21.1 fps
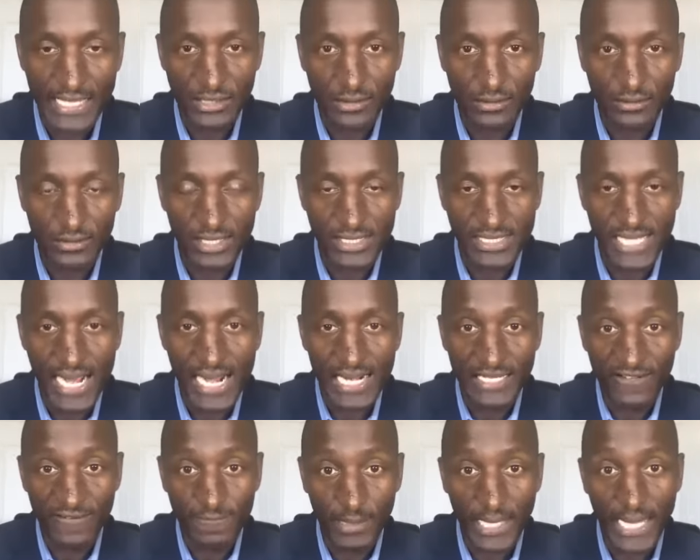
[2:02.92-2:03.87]
Society
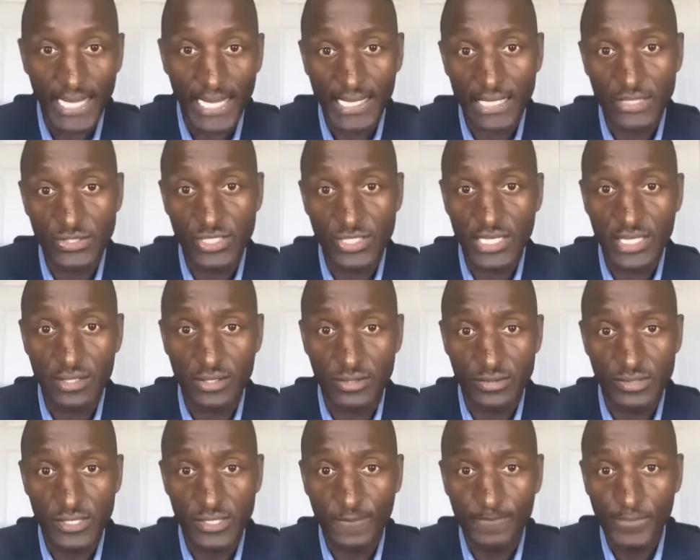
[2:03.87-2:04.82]
of Black
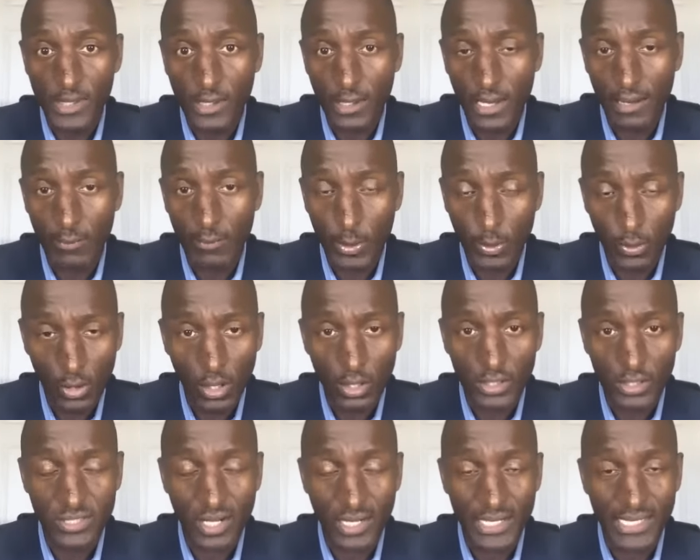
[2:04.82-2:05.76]
Engineers. We were all
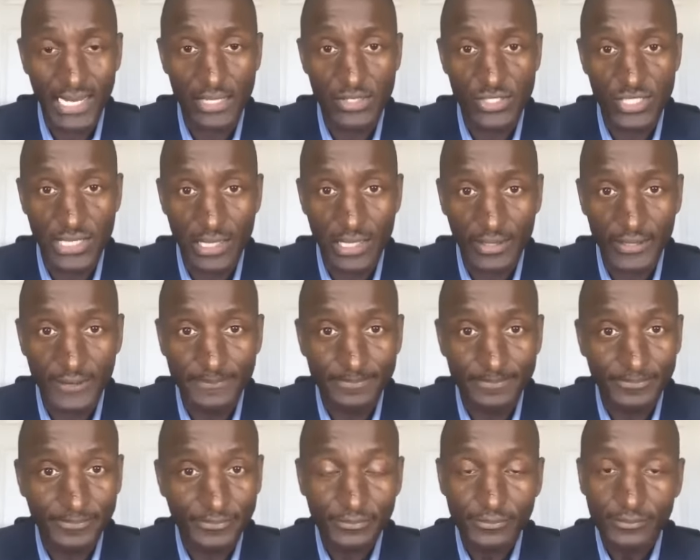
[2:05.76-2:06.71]
studying engineering.
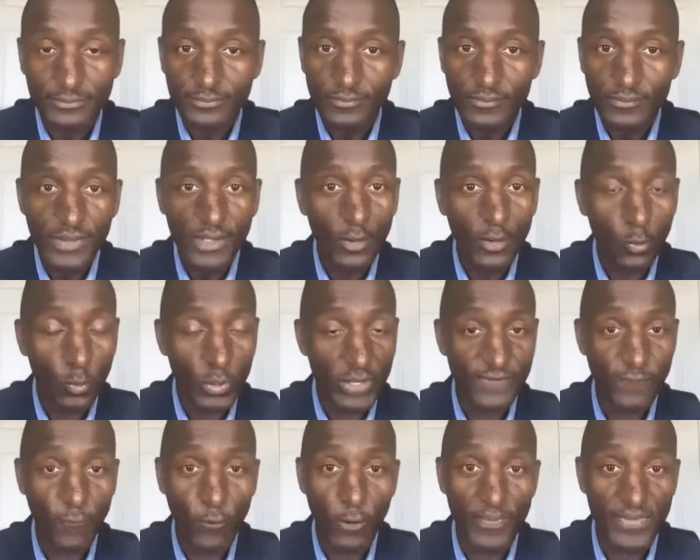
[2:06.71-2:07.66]
We
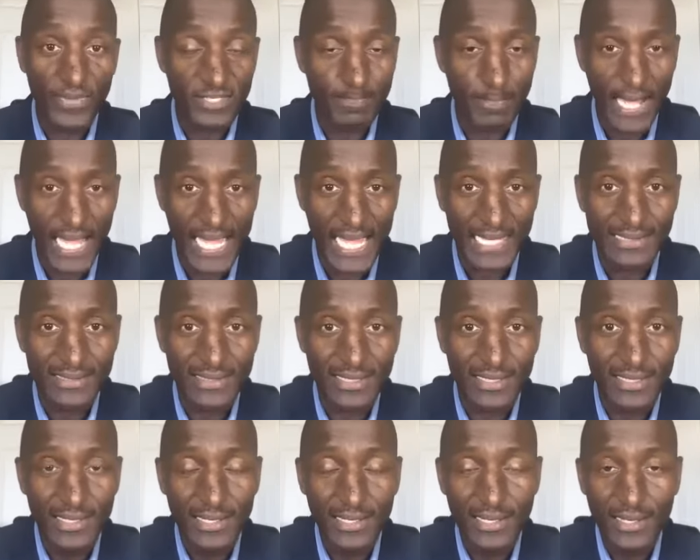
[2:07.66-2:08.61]
formed this bond
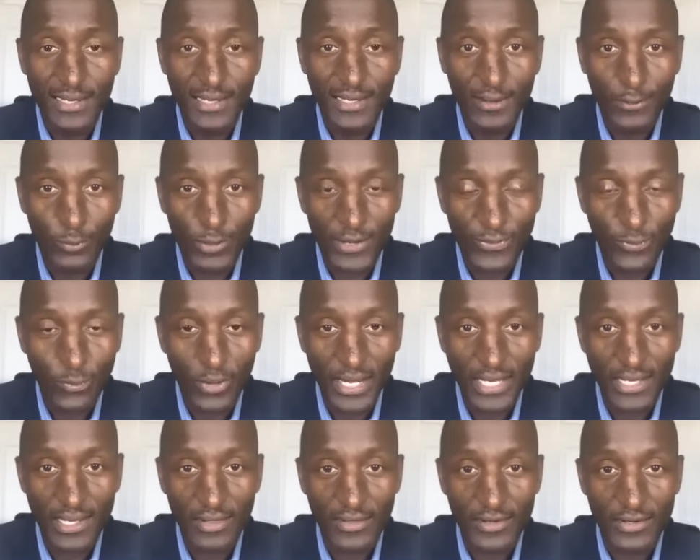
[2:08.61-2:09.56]
with one
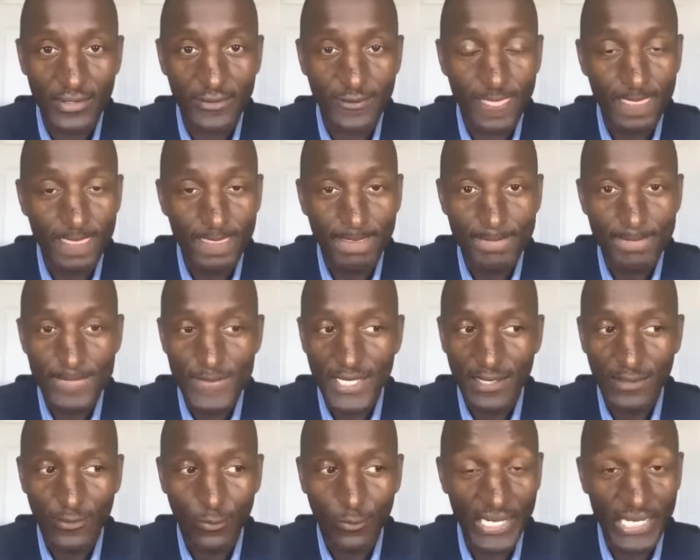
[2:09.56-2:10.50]
another.
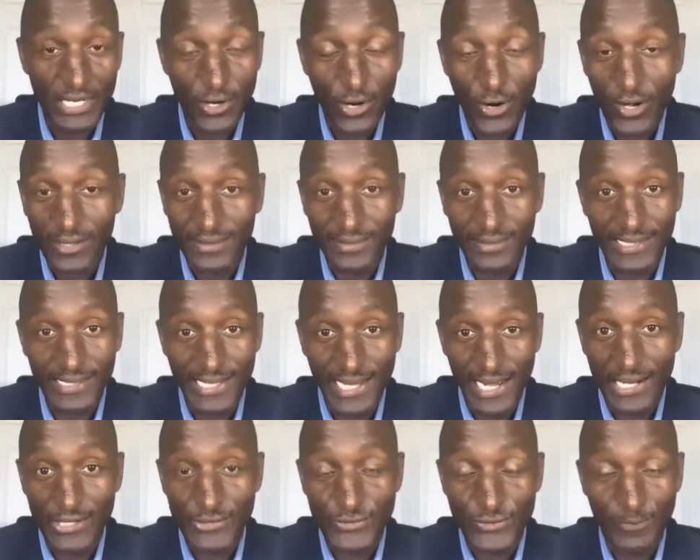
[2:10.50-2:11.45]
We caught the
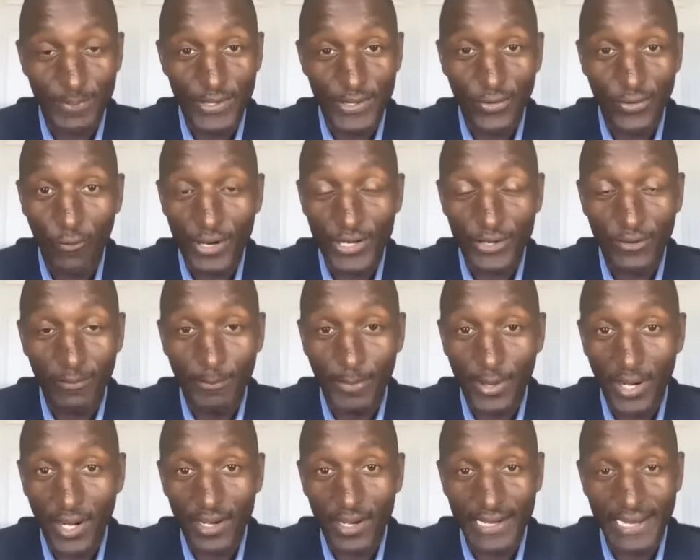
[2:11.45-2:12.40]
entrepreneurial
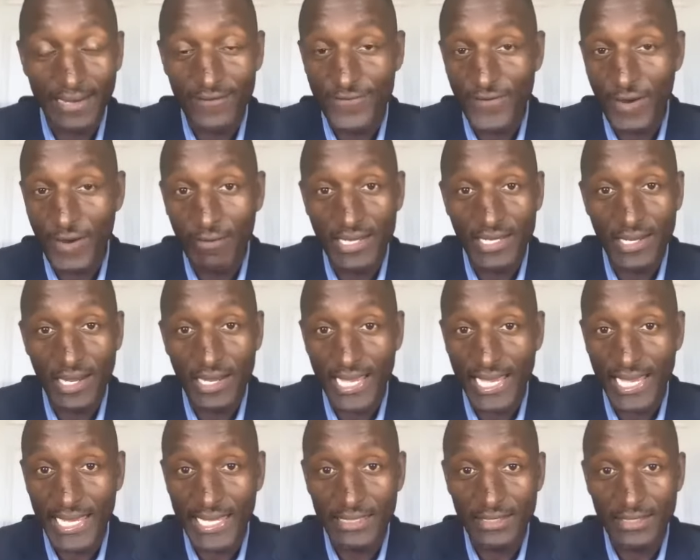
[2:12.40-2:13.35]
bug at a very young
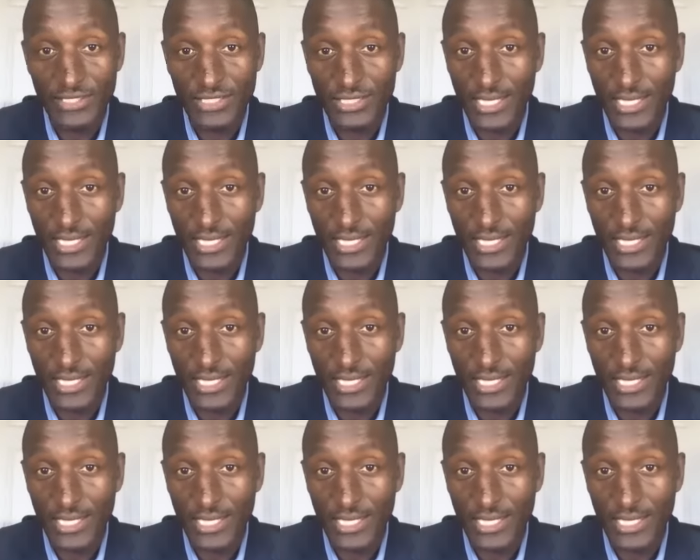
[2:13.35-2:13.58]
age,